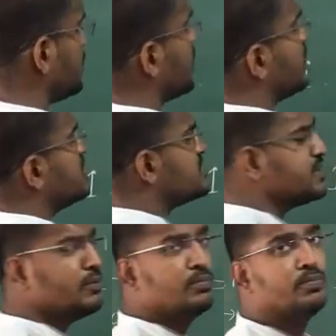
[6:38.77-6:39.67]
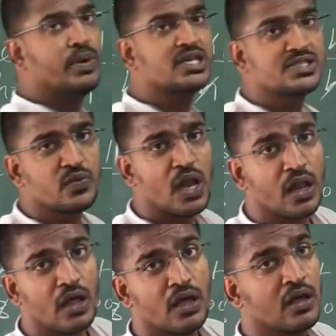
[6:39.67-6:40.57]
one is plus
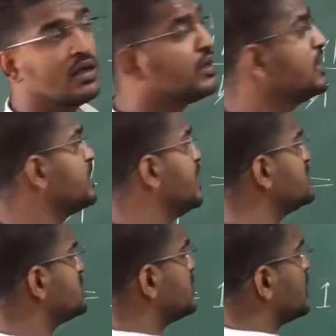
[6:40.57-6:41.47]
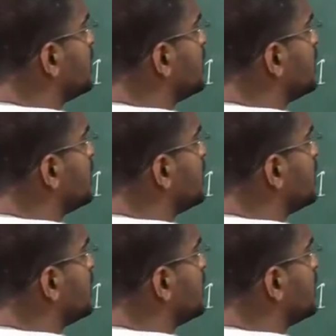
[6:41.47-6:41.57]
1. That is,